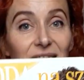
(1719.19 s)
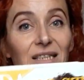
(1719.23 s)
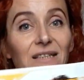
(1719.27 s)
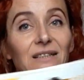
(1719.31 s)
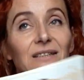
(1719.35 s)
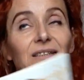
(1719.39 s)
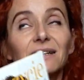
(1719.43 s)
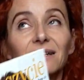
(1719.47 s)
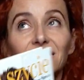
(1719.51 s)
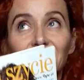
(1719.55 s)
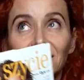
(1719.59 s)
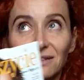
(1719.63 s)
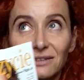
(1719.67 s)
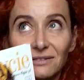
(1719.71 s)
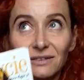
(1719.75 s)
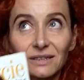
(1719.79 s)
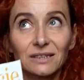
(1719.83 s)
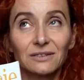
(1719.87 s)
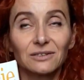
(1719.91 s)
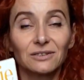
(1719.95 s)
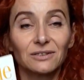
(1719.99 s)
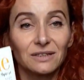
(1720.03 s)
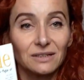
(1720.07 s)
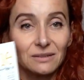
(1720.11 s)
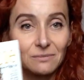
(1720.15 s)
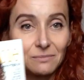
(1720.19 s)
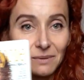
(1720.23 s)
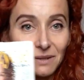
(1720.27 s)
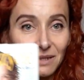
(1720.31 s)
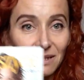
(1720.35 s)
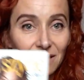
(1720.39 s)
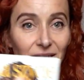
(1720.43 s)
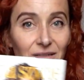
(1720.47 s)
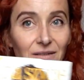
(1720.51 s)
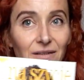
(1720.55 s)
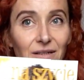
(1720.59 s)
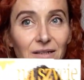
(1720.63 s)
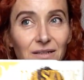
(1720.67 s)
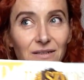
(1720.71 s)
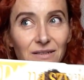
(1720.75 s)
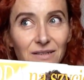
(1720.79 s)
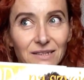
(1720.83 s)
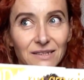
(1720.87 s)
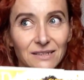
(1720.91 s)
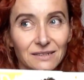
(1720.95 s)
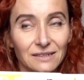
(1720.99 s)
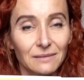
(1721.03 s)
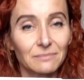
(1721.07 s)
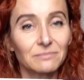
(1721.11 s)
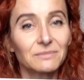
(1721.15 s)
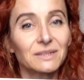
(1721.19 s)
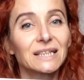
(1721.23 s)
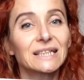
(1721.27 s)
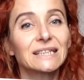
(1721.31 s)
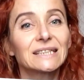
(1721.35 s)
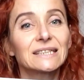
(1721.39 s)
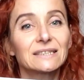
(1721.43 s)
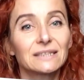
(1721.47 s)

and I know that you can buy something